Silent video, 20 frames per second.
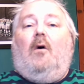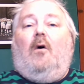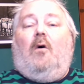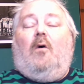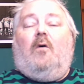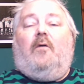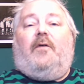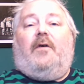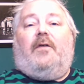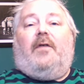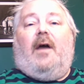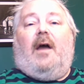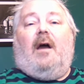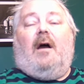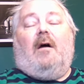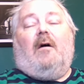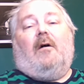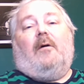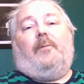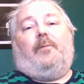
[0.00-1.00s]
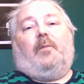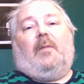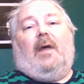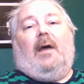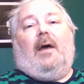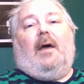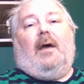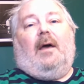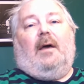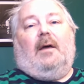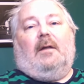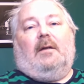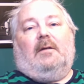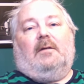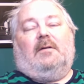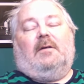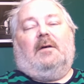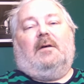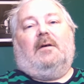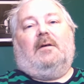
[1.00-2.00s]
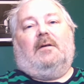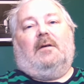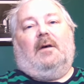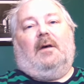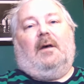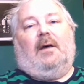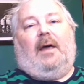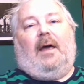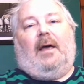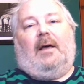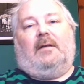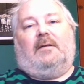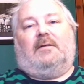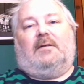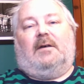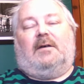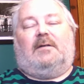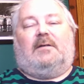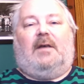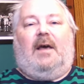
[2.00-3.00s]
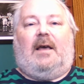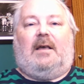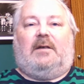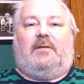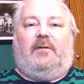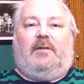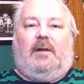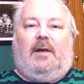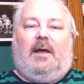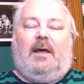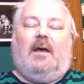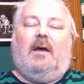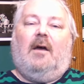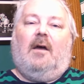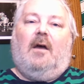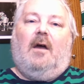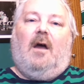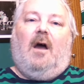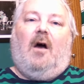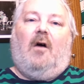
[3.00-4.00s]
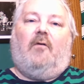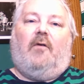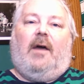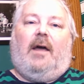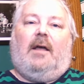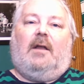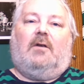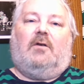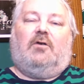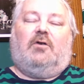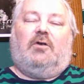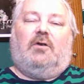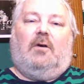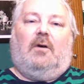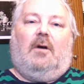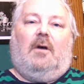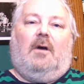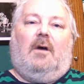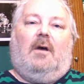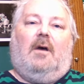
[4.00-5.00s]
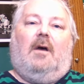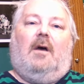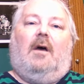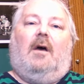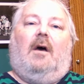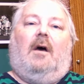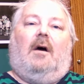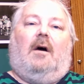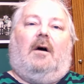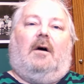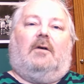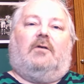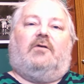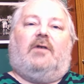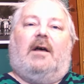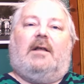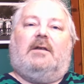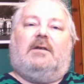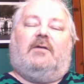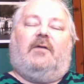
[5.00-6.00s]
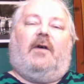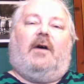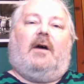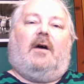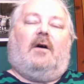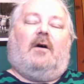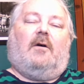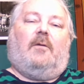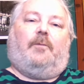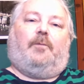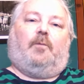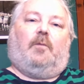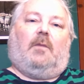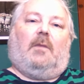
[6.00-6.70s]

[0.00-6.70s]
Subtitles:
over there and can successfully arrange transfer